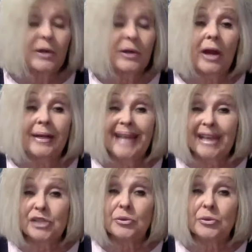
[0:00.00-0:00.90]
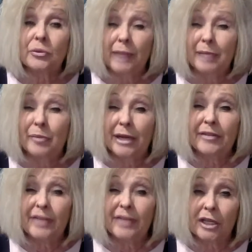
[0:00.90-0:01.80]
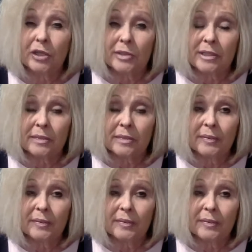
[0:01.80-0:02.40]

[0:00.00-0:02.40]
are natural right brain thinkers.